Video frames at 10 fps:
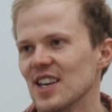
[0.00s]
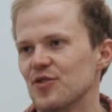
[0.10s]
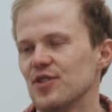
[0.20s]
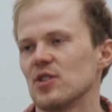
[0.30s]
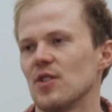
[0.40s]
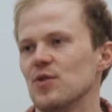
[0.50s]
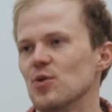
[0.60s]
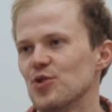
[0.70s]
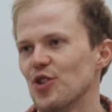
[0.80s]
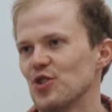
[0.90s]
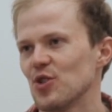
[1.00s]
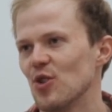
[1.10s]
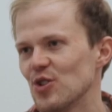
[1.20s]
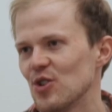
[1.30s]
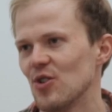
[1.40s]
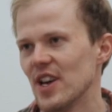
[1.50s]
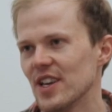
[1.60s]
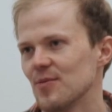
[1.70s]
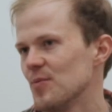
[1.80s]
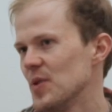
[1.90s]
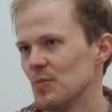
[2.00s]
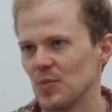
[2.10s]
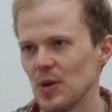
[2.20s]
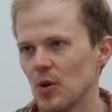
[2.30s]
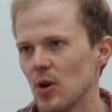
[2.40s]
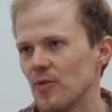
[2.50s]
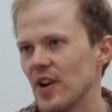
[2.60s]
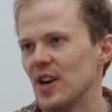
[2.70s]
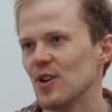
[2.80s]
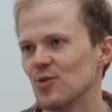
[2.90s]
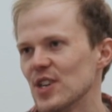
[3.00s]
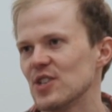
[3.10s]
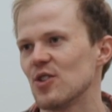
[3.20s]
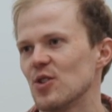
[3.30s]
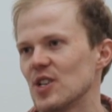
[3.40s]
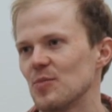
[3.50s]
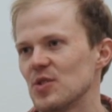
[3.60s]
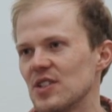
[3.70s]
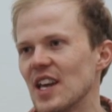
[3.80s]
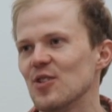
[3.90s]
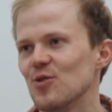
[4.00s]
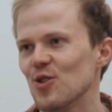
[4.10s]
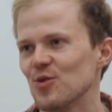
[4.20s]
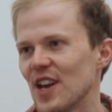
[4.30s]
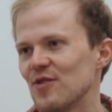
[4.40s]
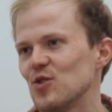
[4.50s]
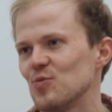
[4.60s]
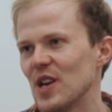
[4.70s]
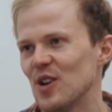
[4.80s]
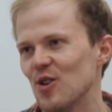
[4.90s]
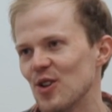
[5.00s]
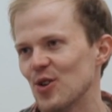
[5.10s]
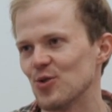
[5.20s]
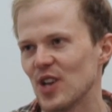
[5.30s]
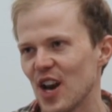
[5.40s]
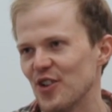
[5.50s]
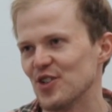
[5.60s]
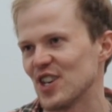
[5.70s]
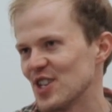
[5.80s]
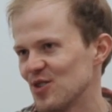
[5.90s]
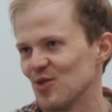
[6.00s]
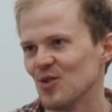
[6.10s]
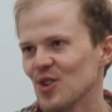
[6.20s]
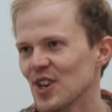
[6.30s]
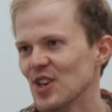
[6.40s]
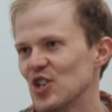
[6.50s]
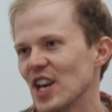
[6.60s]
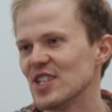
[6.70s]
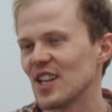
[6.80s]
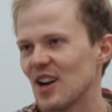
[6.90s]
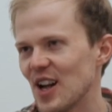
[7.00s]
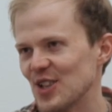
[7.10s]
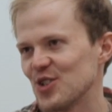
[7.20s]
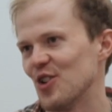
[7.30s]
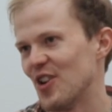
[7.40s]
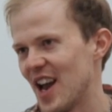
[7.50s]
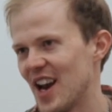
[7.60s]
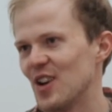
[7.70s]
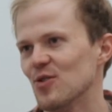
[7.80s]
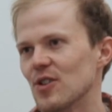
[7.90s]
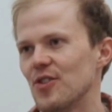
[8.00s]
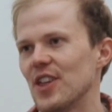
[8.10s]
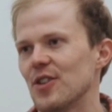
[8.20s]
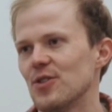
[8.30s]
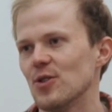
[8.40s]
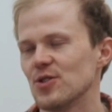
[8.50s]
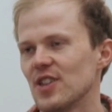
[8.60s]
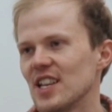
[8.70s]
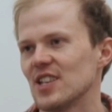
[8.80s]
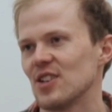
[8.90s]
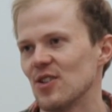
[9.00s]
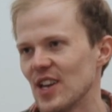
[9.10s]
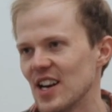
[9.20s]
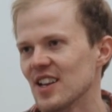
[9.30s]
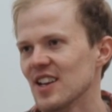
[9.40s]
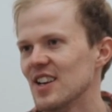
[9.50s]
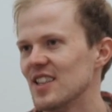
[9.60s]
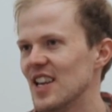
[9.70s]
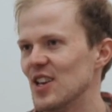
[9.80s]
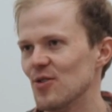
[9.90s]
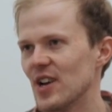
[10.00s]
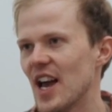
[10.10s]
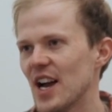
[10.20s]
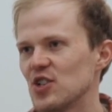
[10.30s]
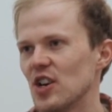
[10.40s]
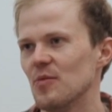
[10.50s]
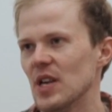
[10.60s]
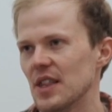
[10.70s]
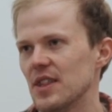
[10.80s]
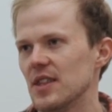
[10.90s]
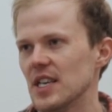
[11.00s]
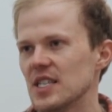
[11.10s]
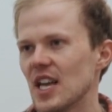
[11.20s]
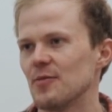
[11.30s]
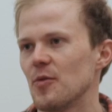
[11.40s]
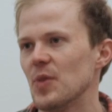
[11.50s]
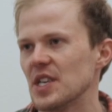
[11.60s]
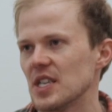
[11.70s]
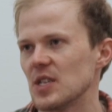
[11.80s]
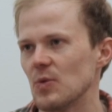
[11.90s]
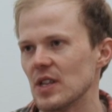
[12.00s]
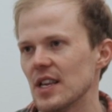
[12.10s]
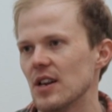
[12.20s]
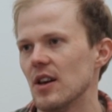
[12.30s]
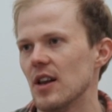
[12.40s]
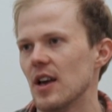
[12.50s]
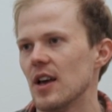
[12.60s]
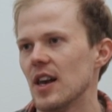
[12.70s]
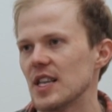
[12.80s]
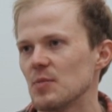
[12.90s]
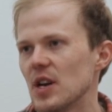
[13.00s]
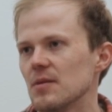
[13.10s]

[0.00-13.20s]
interest of users also like people already know these concepts, then you don't have to spend all those dollars just to change the culture and, and do all the, those things. So then then you can actually build this type of business with little uh, less